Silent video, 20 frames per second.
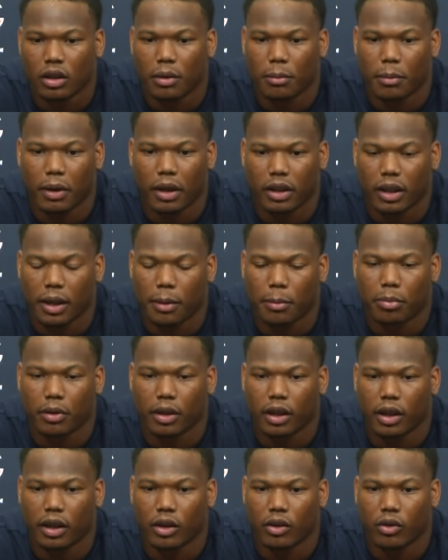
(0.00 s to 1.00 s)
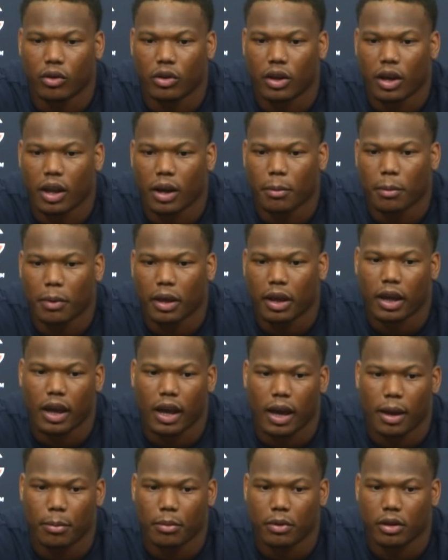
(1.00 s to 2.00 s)
make that play or you got to make it
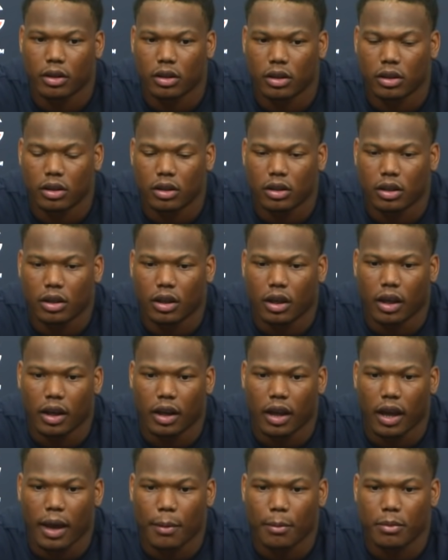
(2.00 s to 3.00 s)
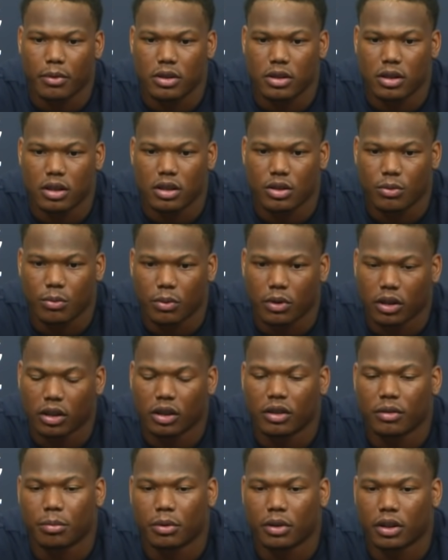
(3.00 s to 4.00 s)
happen. And it happens. It's a
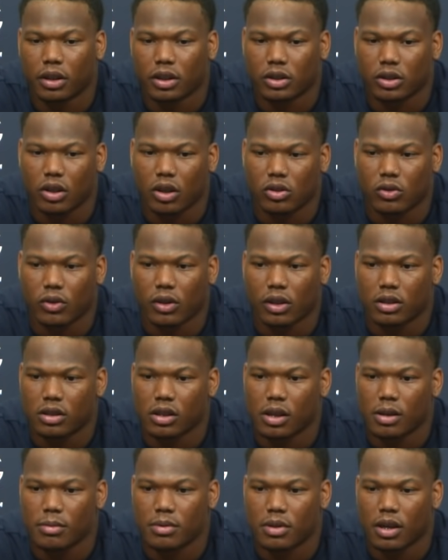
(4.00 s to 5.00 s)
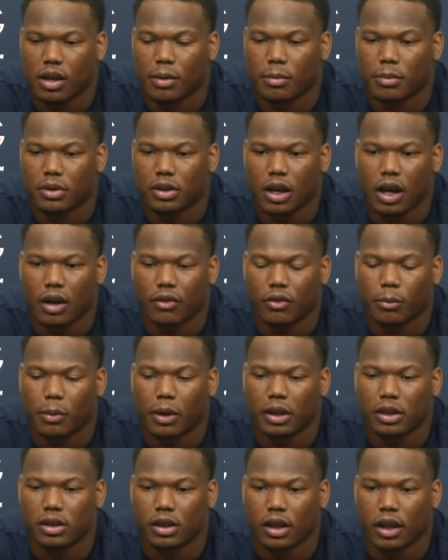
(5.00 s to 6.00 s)
relief, but it's also at the same time it's
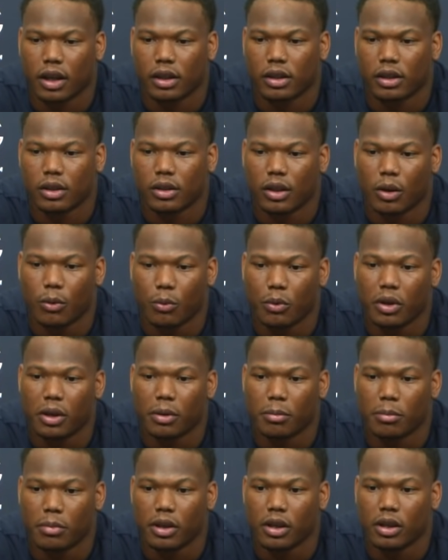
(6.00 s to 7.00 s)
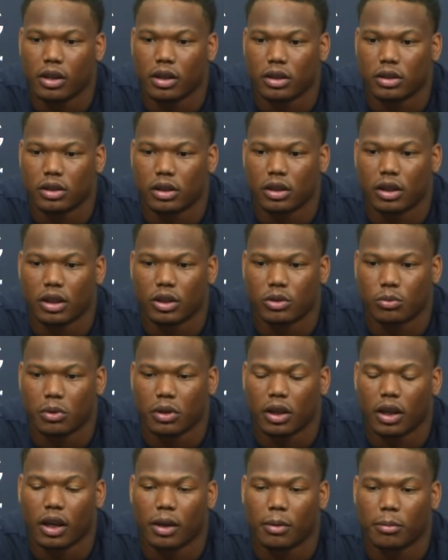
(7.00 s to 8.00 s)
confirmation that, it, that we can be as good as we
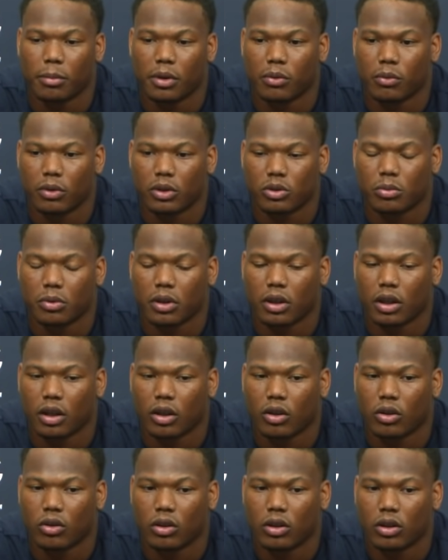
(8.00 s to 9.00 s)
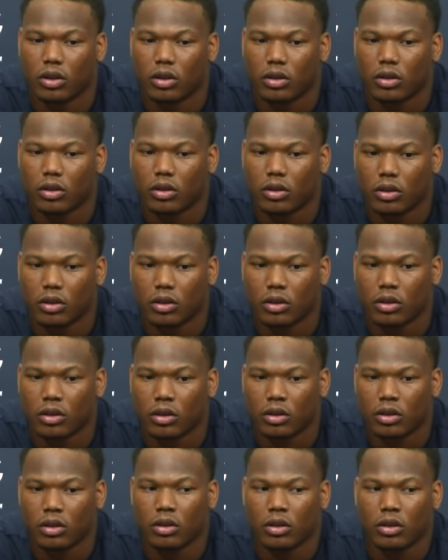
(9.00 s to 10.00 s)
can be once we get it going.
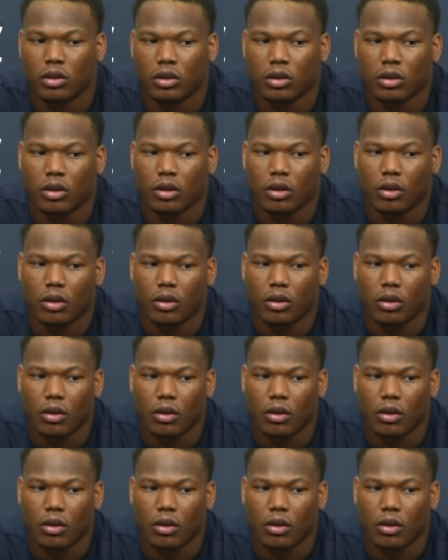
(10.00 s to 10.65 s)
What gives you